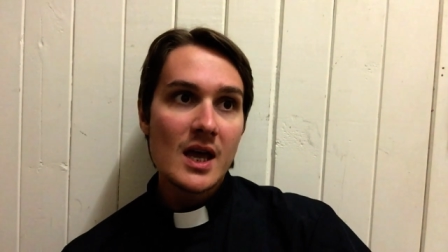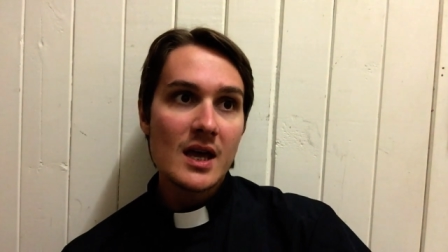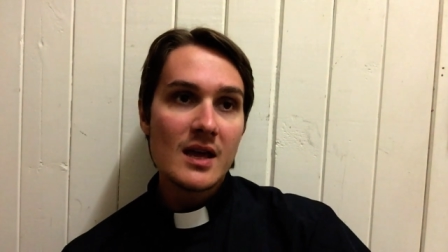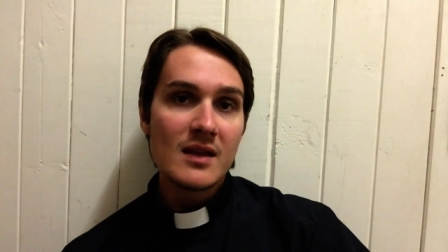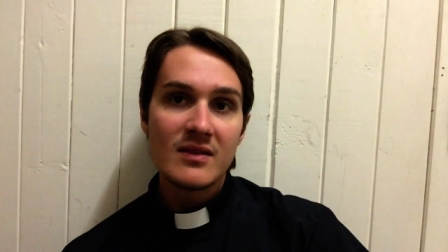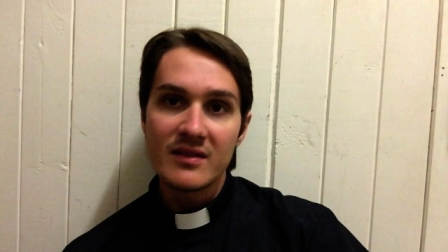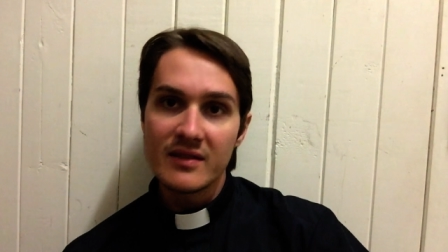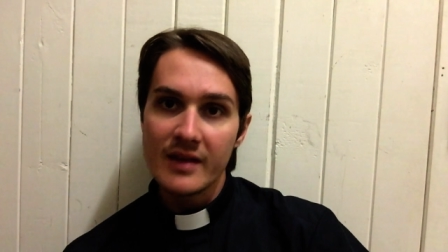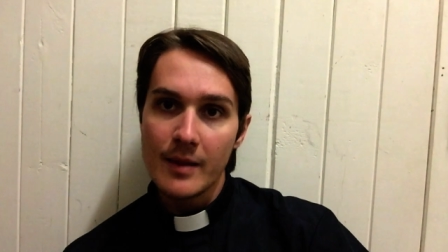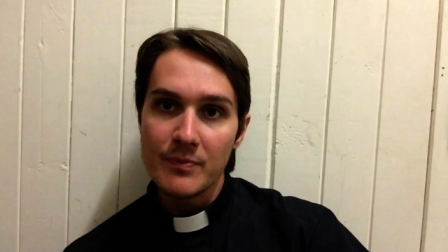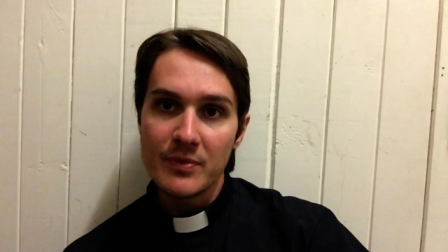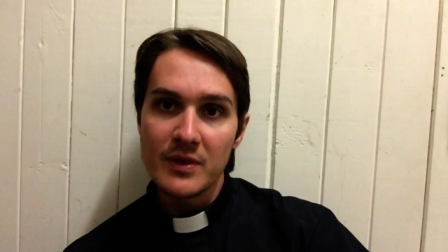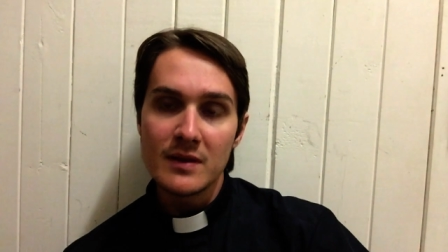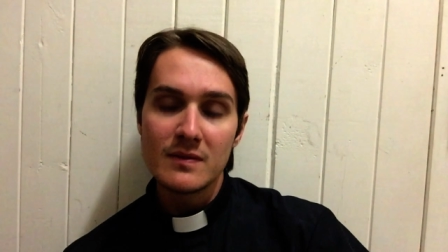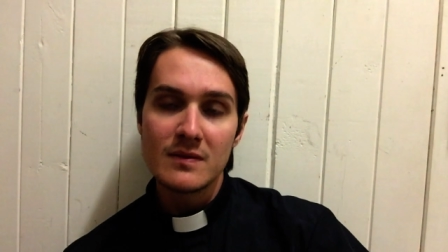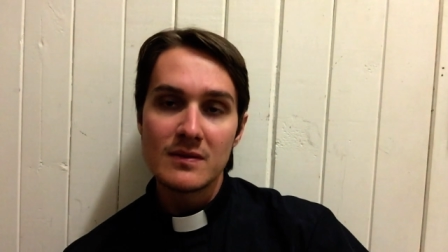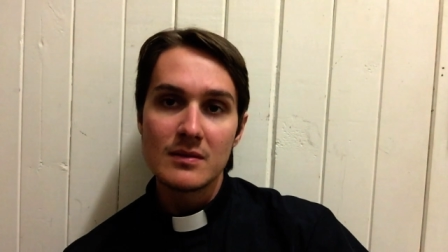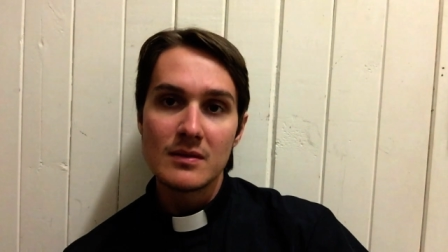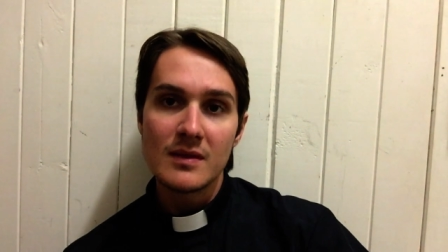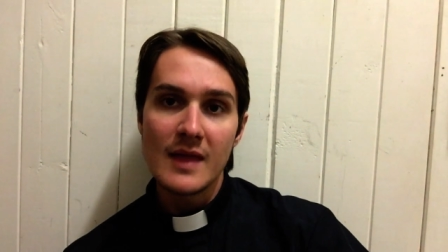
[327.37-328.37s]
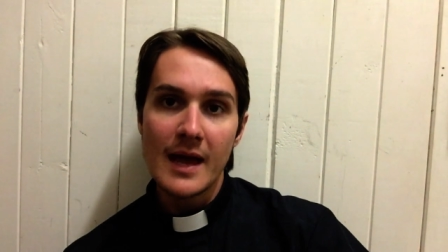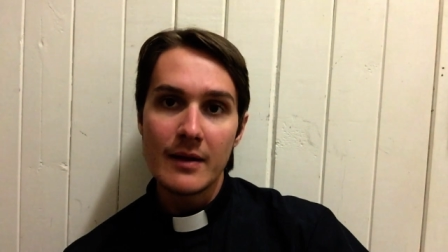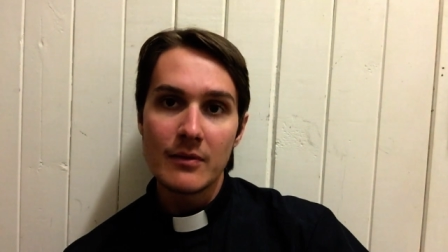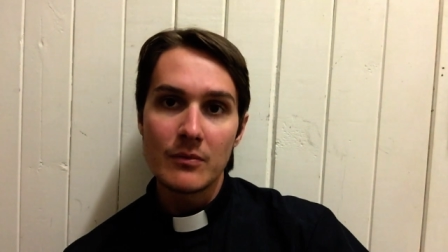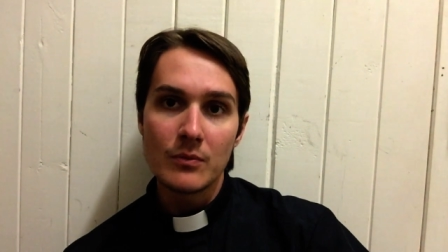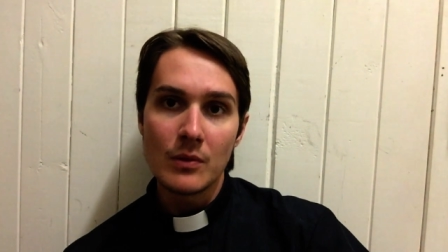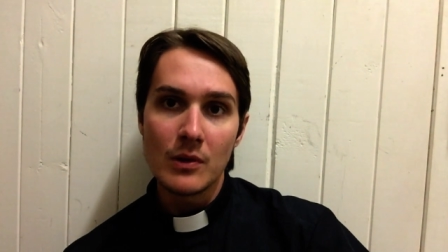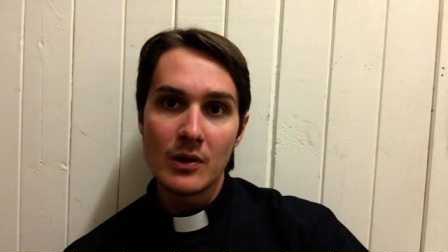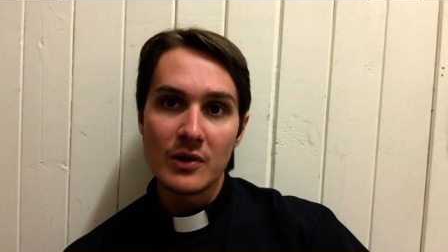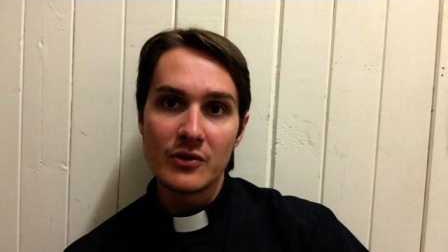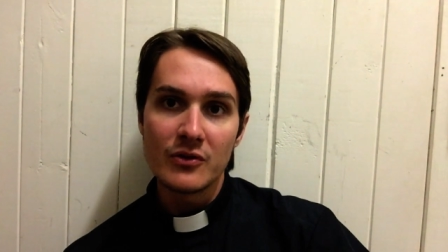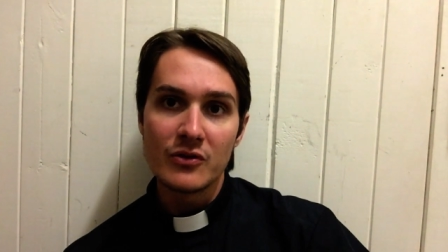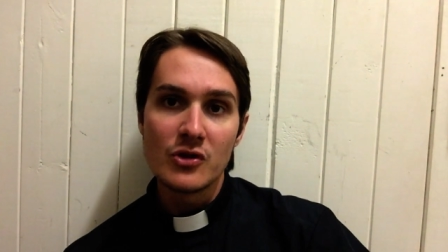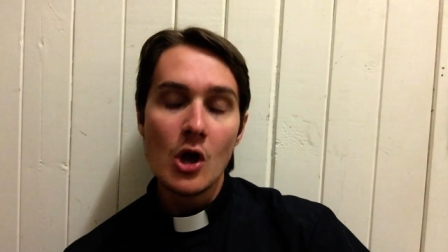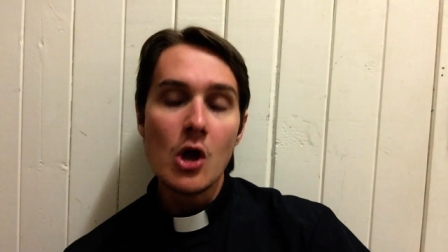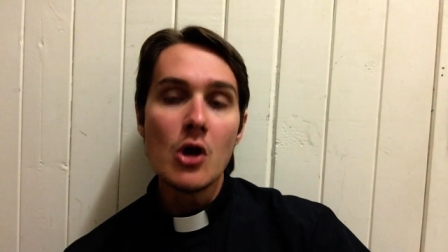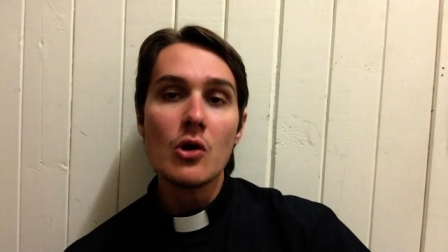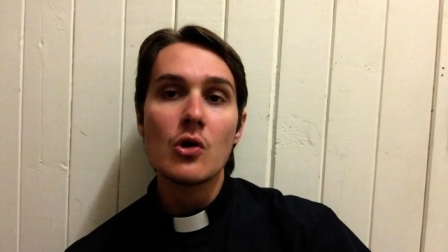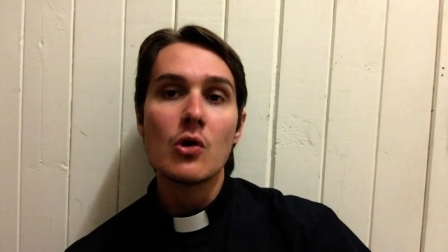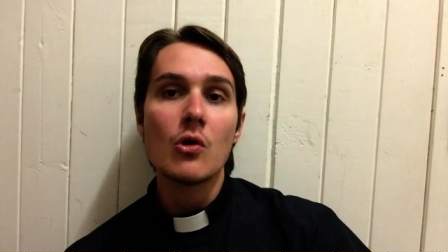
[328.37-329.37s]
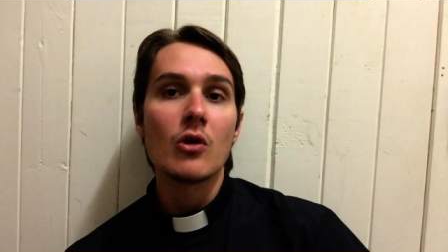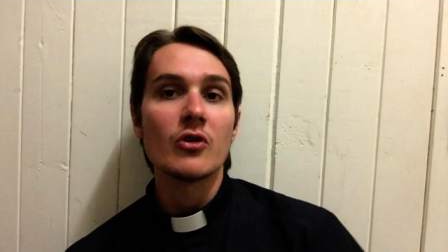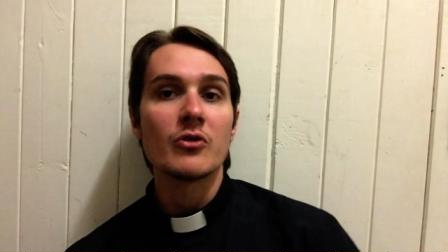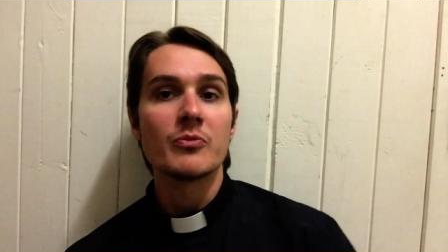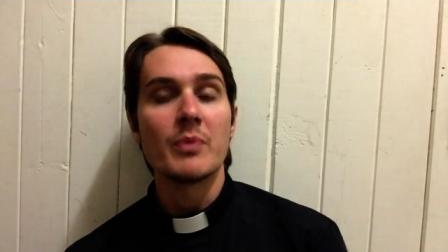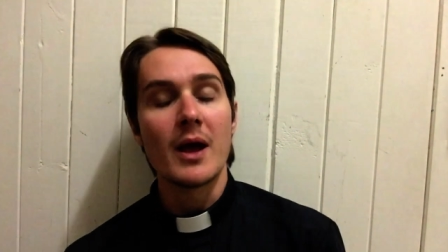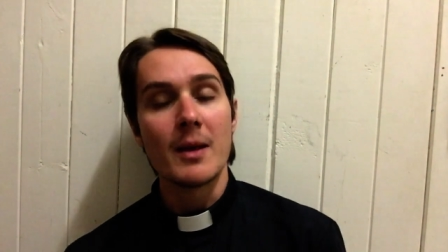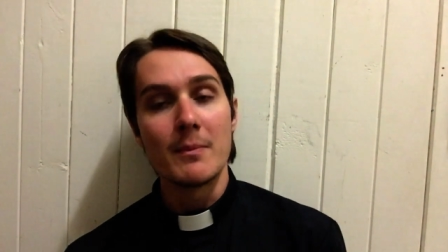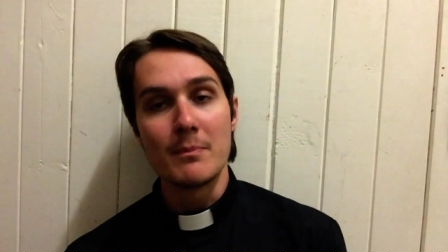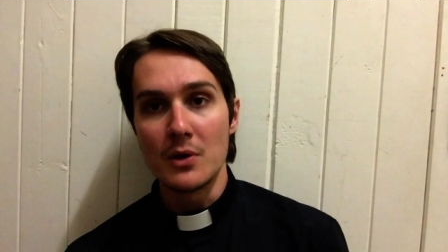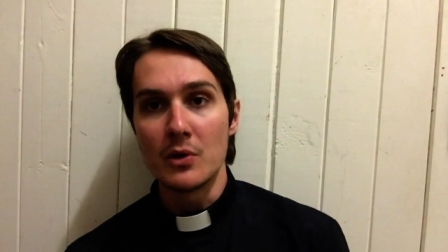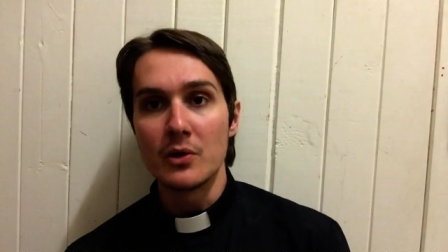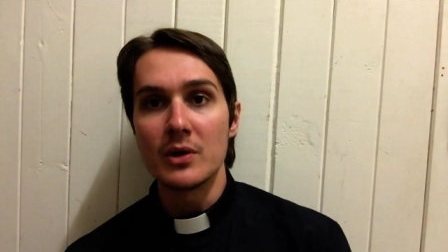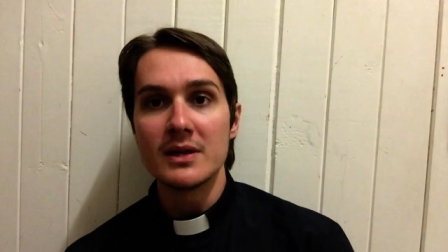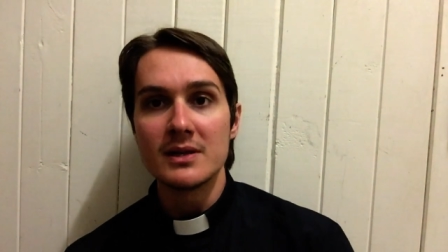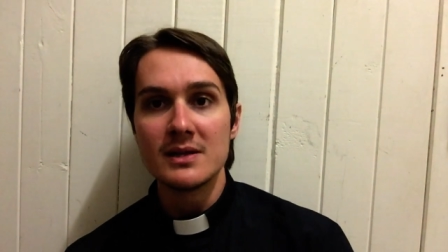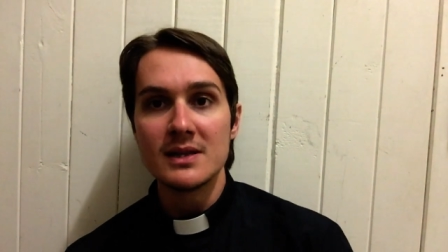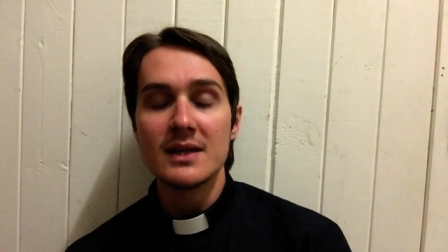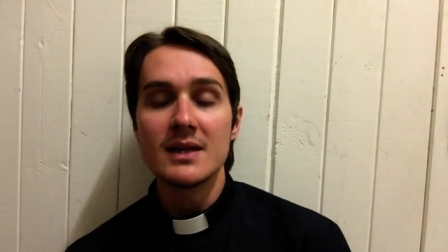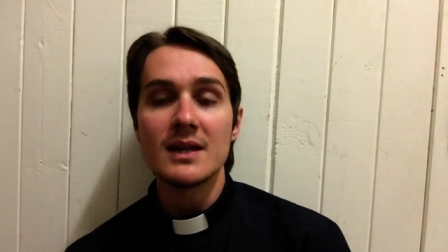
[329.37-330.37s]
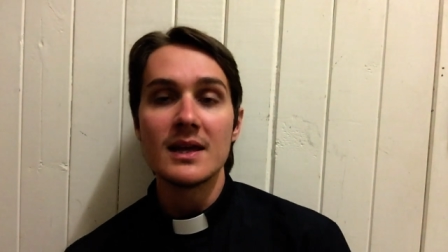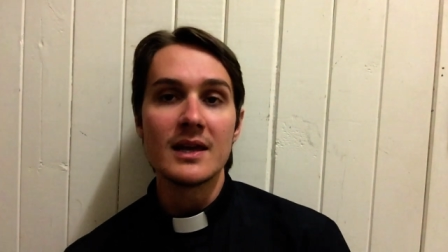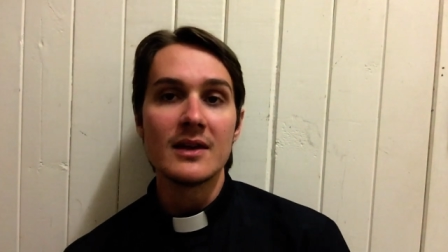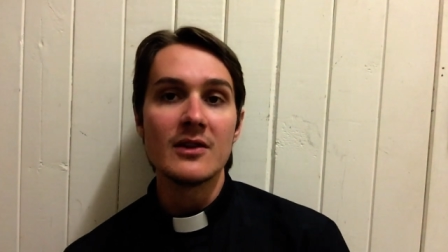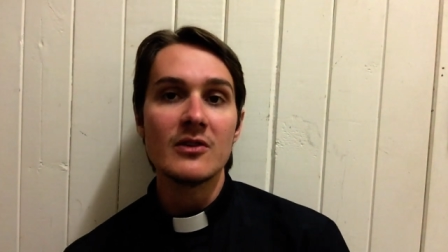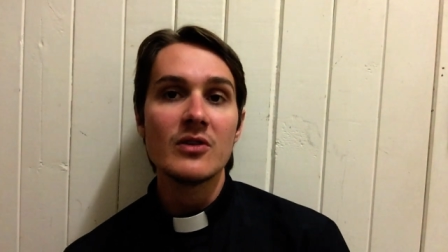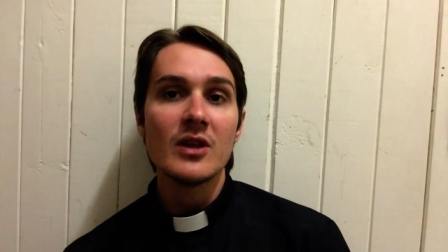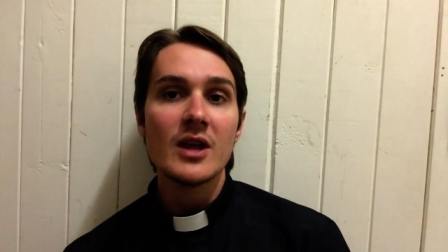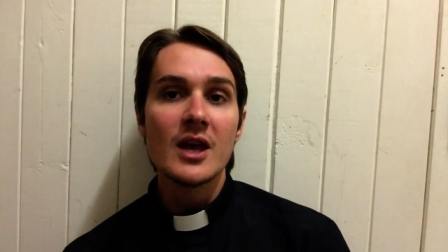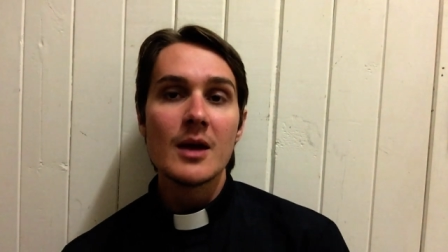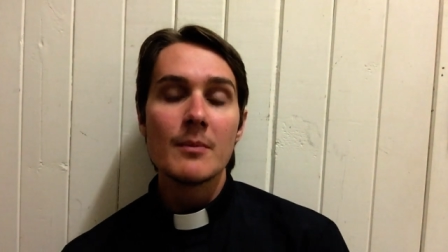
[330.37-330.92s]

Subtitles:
is something that was not caused by a million years,